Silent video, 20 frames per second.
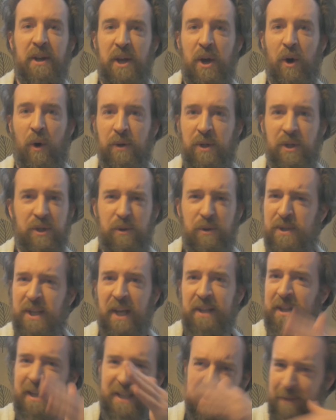it on and you
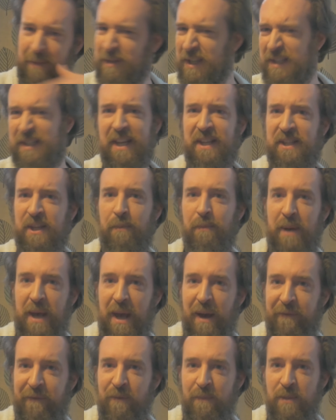suddenly seem to
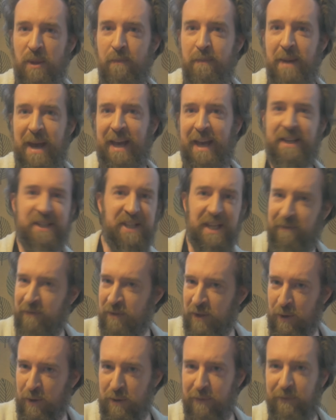disappear from the mix even
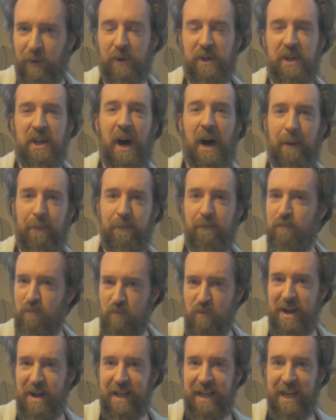though you've got it up
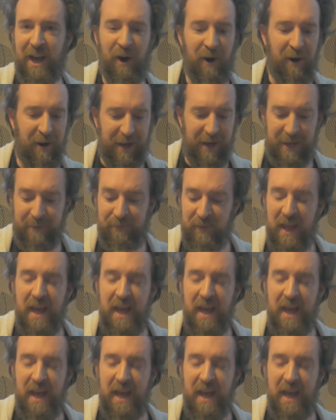really high.